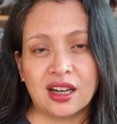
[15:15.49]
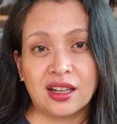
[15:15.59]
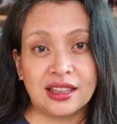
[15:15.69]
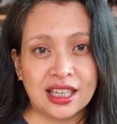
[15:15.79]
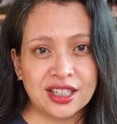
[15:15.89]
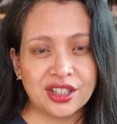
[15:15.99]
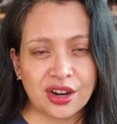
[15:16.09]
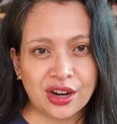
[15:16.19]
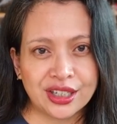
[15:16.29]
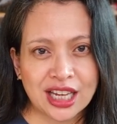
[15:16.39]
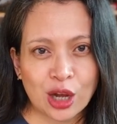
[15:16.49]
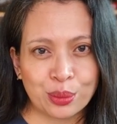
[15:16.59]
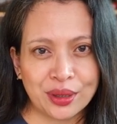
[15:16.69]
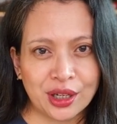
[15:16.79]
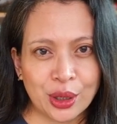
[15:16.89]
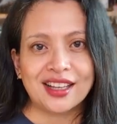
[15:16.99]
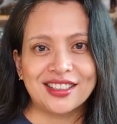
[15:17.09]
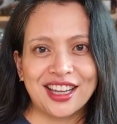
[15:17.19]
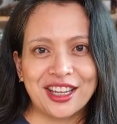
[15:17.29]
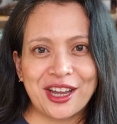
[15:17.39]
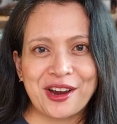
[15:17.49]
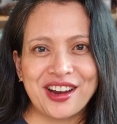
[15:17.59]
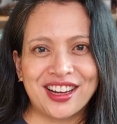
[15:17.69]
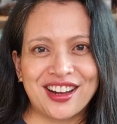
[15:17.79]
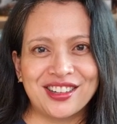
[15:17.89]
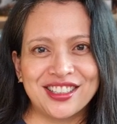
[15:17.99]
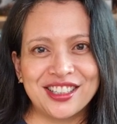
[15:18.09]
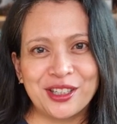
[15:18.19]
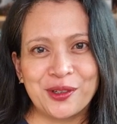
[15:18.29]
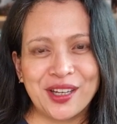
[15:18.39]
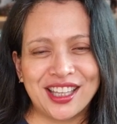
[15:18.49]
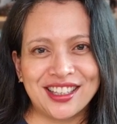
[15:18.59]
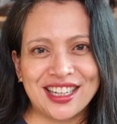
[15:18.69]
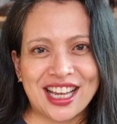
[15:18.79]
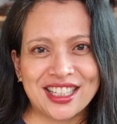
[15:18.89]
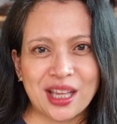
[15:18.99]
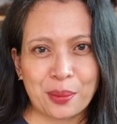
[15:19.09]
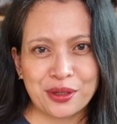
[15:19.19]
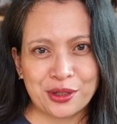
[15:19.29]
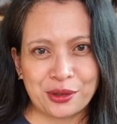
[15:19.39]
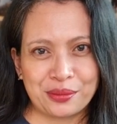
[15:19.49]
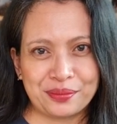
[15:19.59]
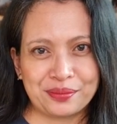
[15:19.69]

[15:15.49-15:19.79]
Links are down below. Take care, and I'll see you in the next episode.